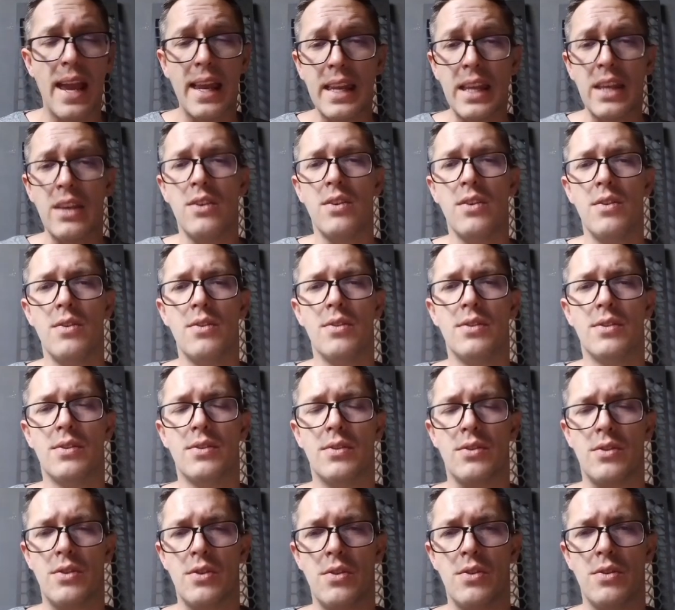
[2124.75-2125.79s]
any
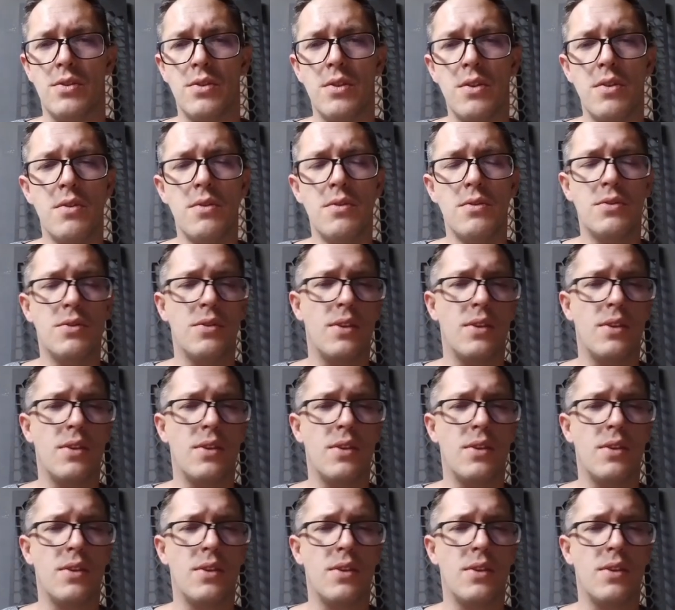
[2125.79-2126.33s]
use to you,